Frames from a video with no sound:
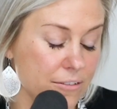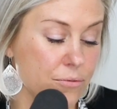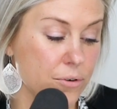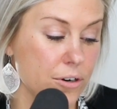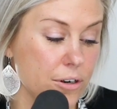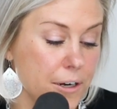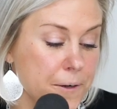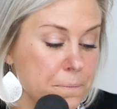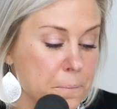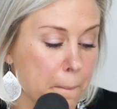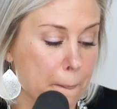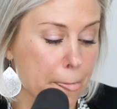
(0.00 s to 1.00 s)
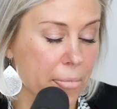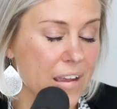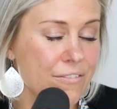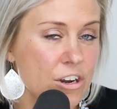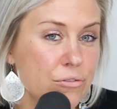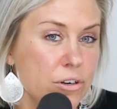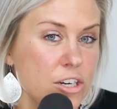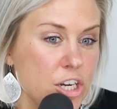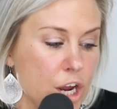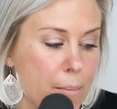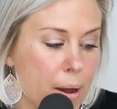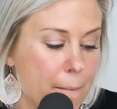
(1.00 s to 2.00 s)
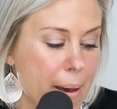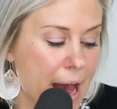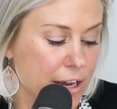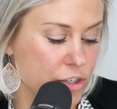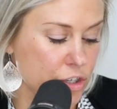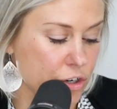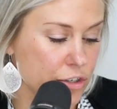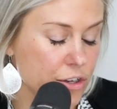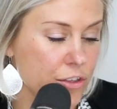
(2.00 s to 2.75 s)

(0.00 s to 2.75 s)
if we're even if we're not talking about masters,